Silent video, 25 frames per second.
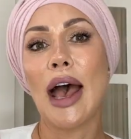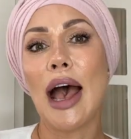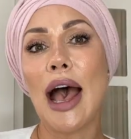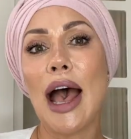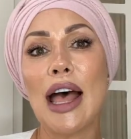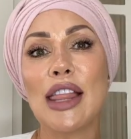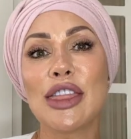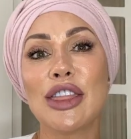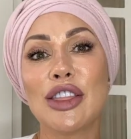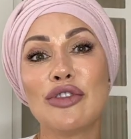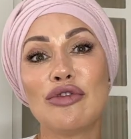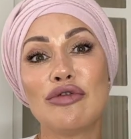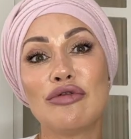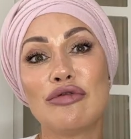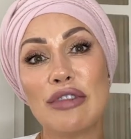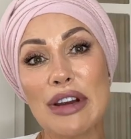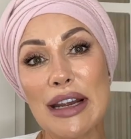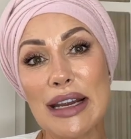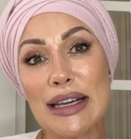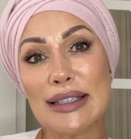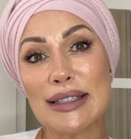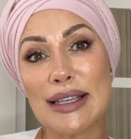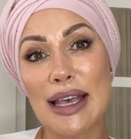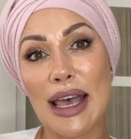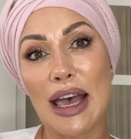and the
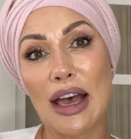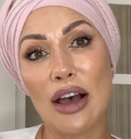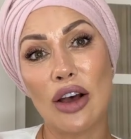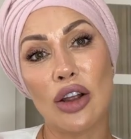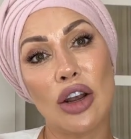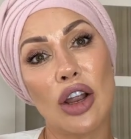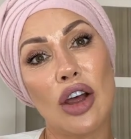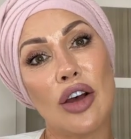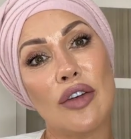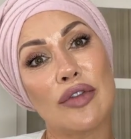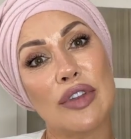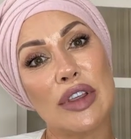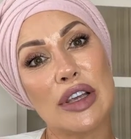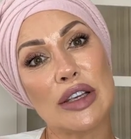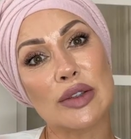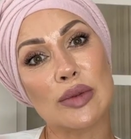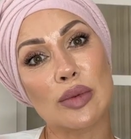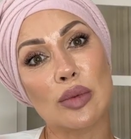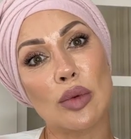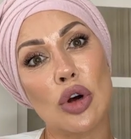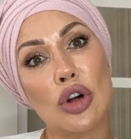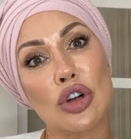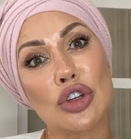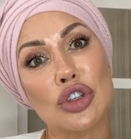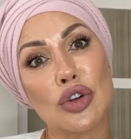retail of this
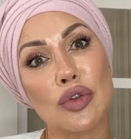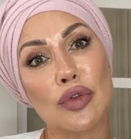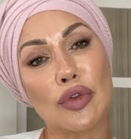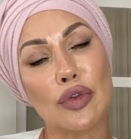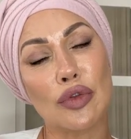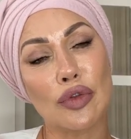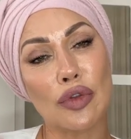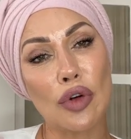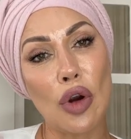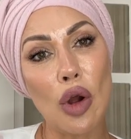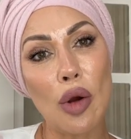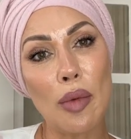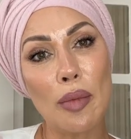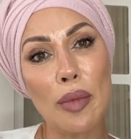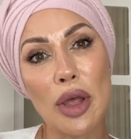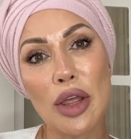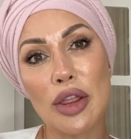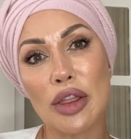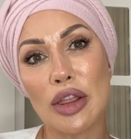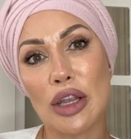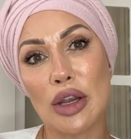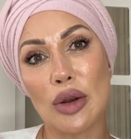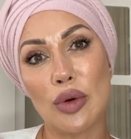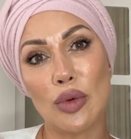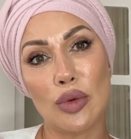watch from
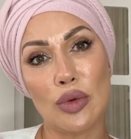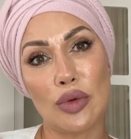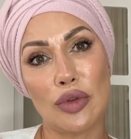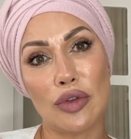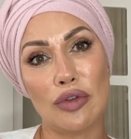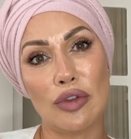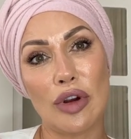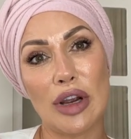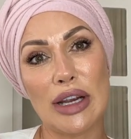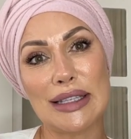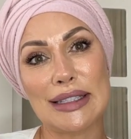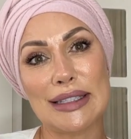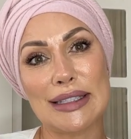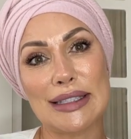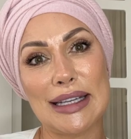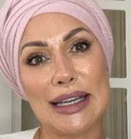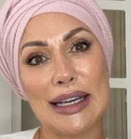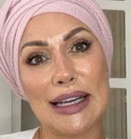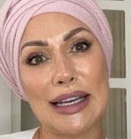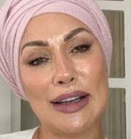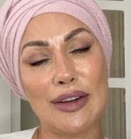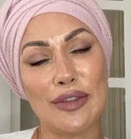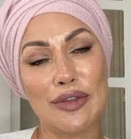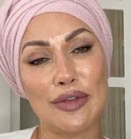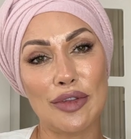the authorised
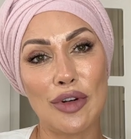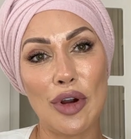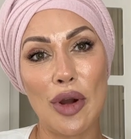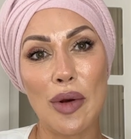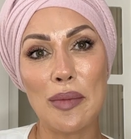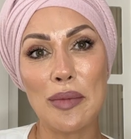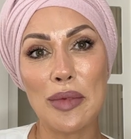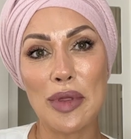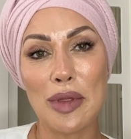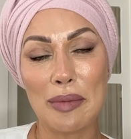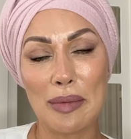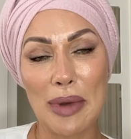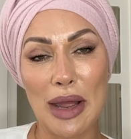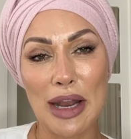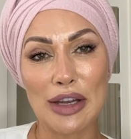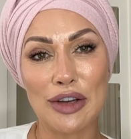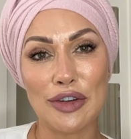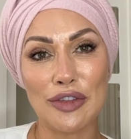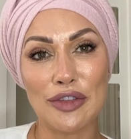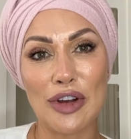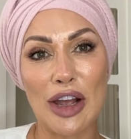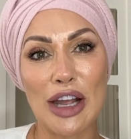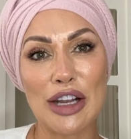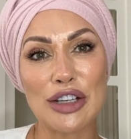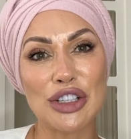dealer, from the
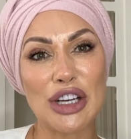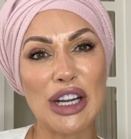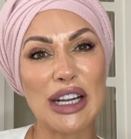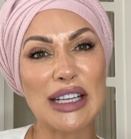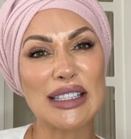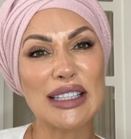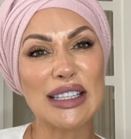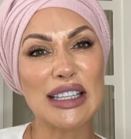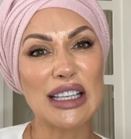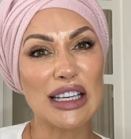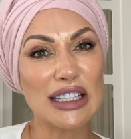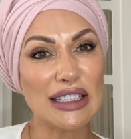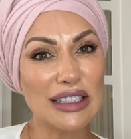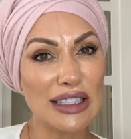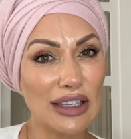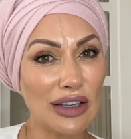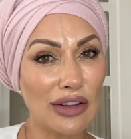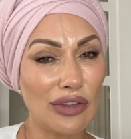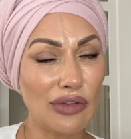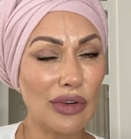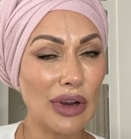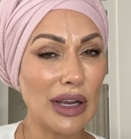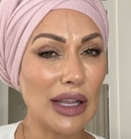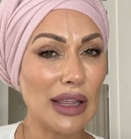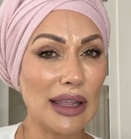manufacturer, is
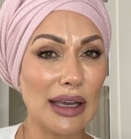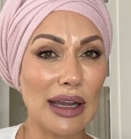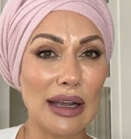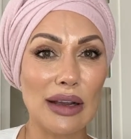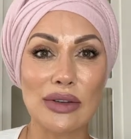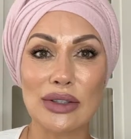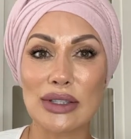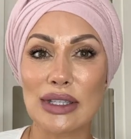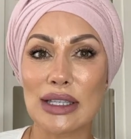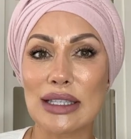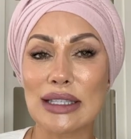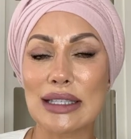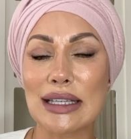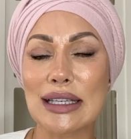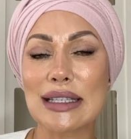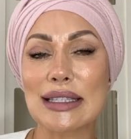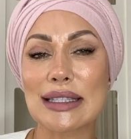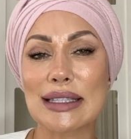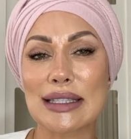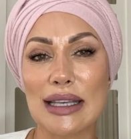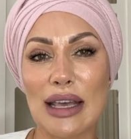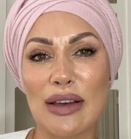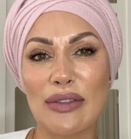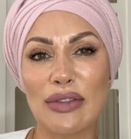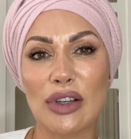
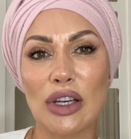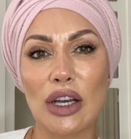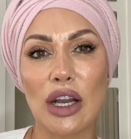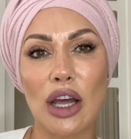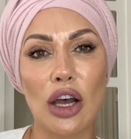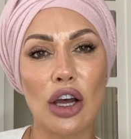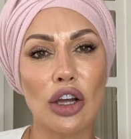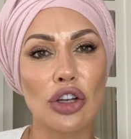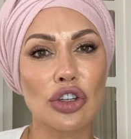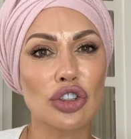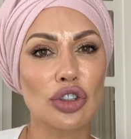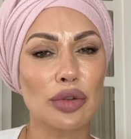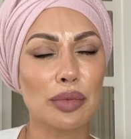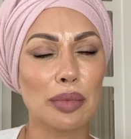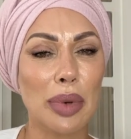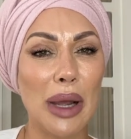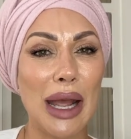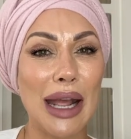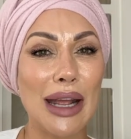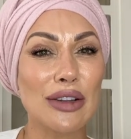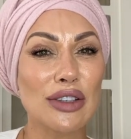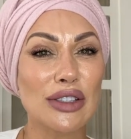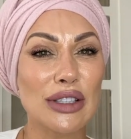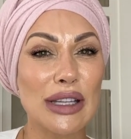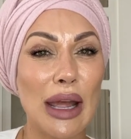
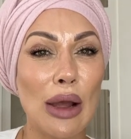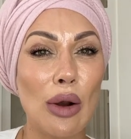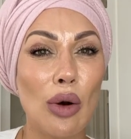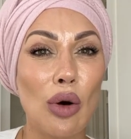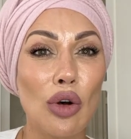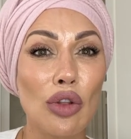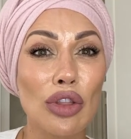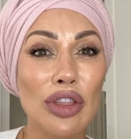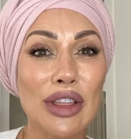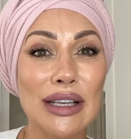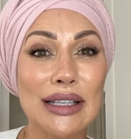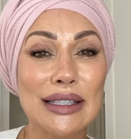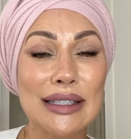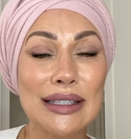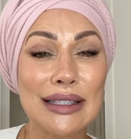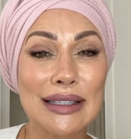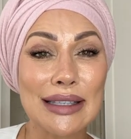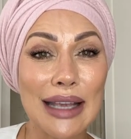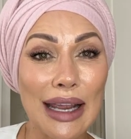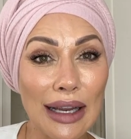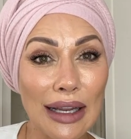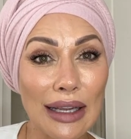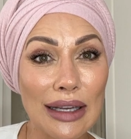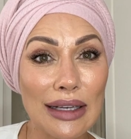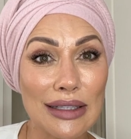£33,700. Now, on the
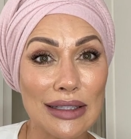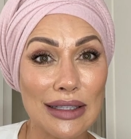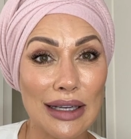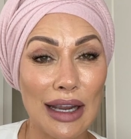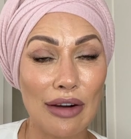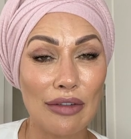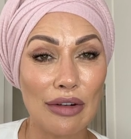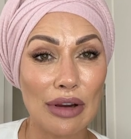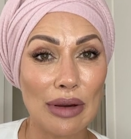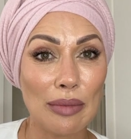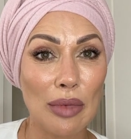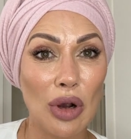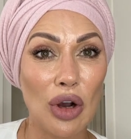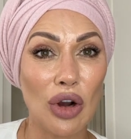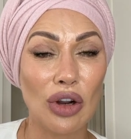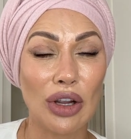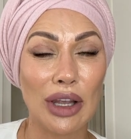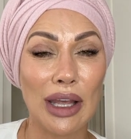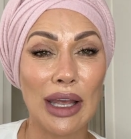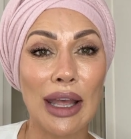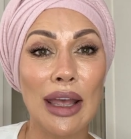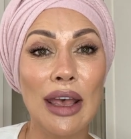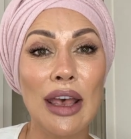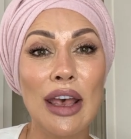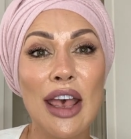secondary
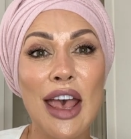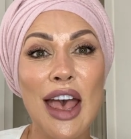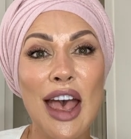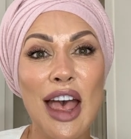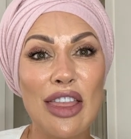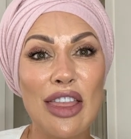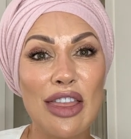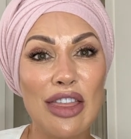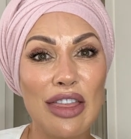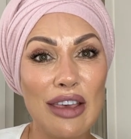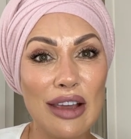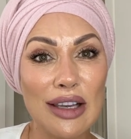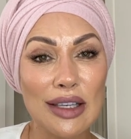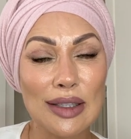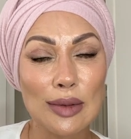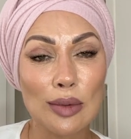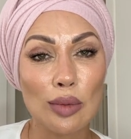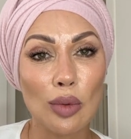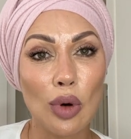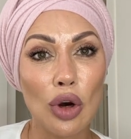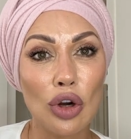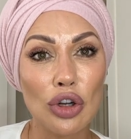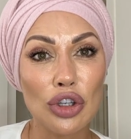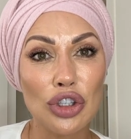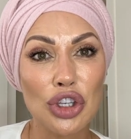market, this
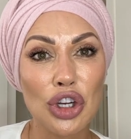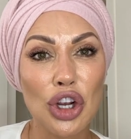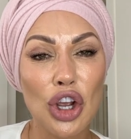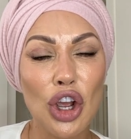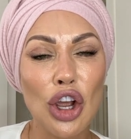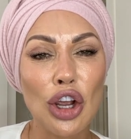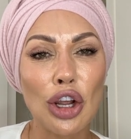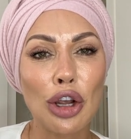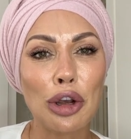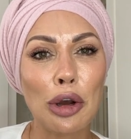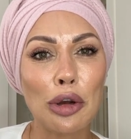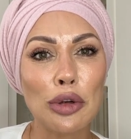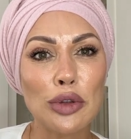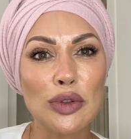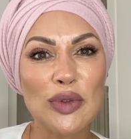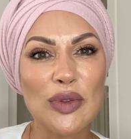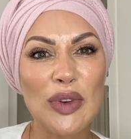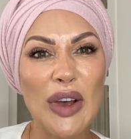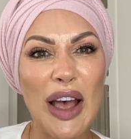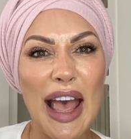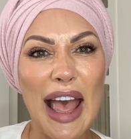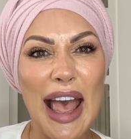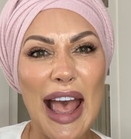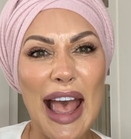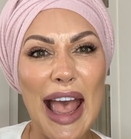watch goes
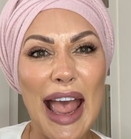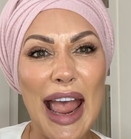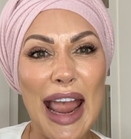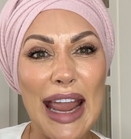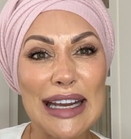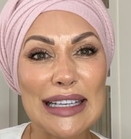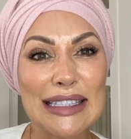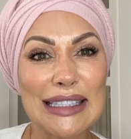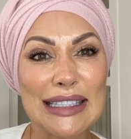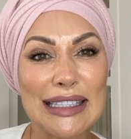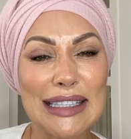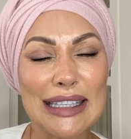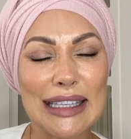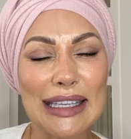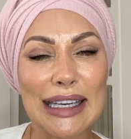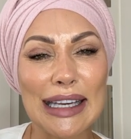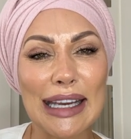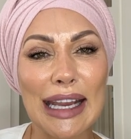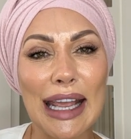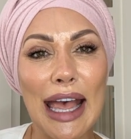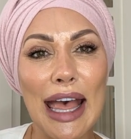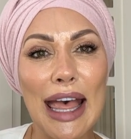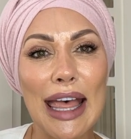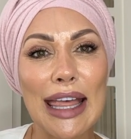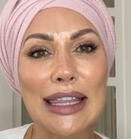for
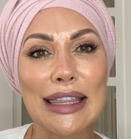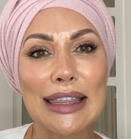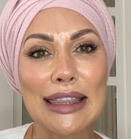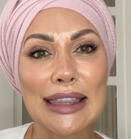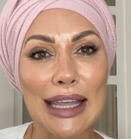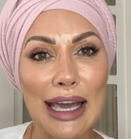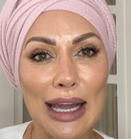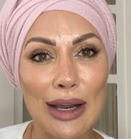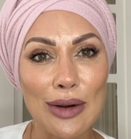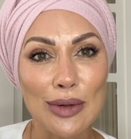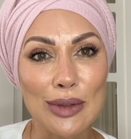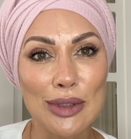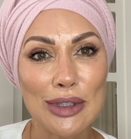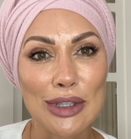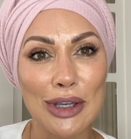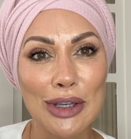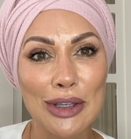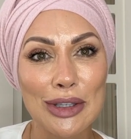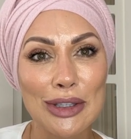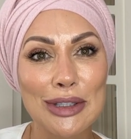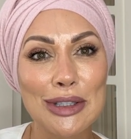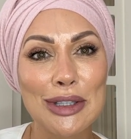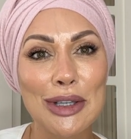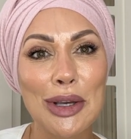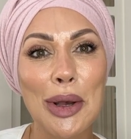
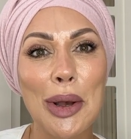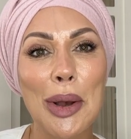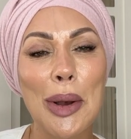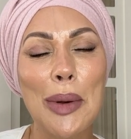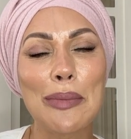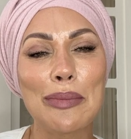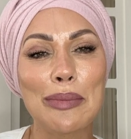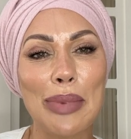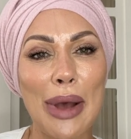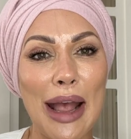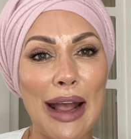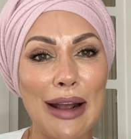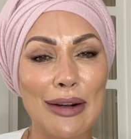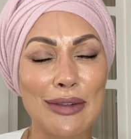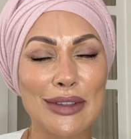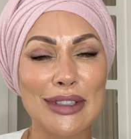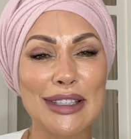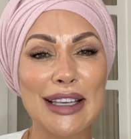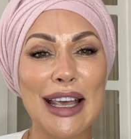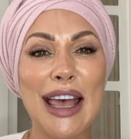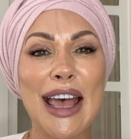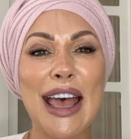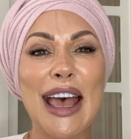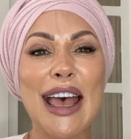£80,000.